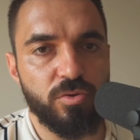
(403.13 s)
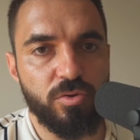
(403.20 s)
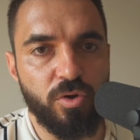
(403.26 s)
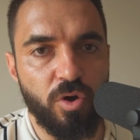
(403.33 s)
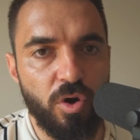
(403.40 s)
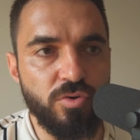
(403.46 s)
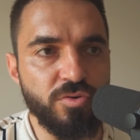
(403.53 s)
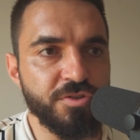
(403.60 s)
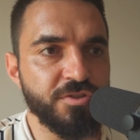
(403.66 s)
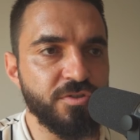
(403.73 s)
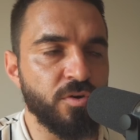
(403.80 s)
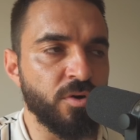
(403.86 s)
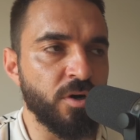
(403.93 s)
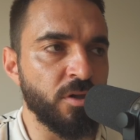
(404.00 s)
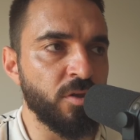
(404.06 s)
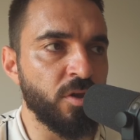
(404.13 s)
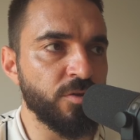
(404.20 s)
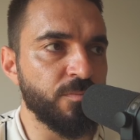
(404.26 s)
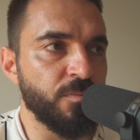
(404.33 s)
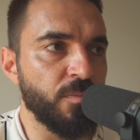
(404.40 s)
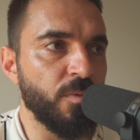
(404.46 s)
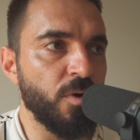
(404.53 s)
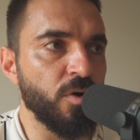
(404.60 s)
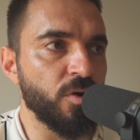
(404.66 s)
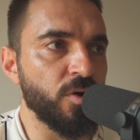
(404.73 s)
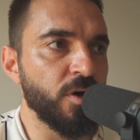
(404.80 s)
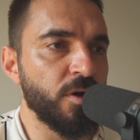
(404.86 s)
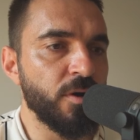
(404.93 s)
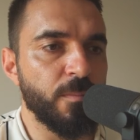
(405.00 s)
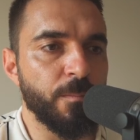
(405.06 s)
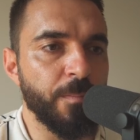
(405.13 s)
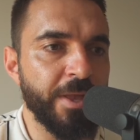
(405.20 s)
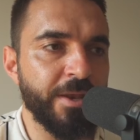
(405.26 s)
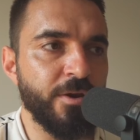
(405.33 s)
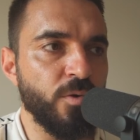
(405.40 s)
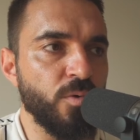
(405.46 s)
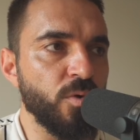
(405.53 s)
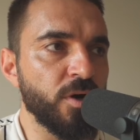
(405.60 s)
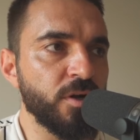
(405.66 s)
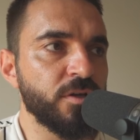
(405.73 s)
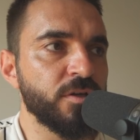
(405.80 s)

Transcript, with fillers: calls or a lot more manual work